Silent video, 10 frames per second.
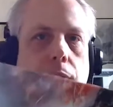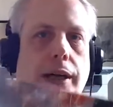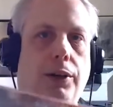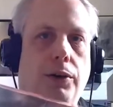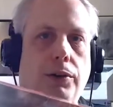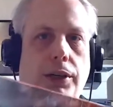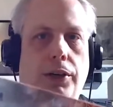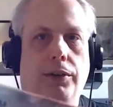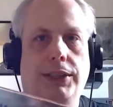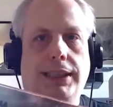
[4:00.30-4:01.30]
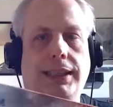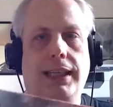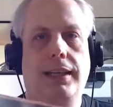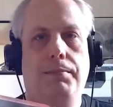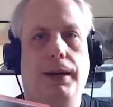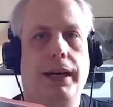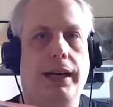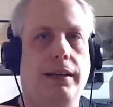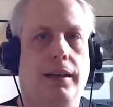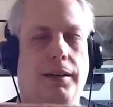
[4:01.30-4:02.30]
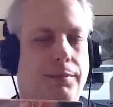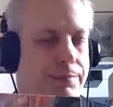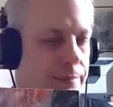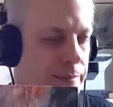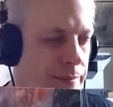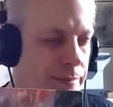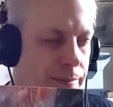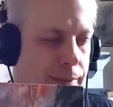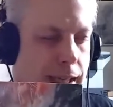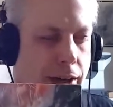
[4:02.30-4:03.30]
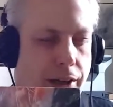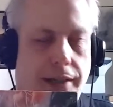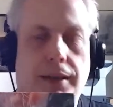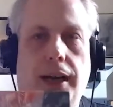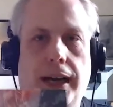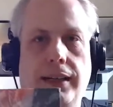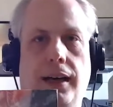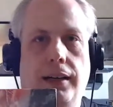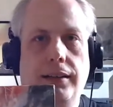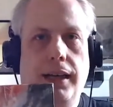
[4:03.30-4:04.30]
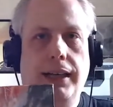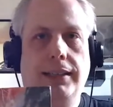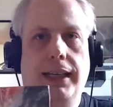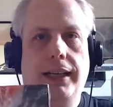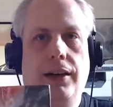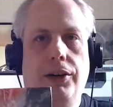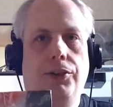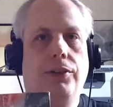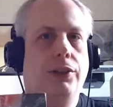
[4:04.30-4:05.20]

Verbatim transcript: you either you know succeed by um, they call it night uh, night and day cards.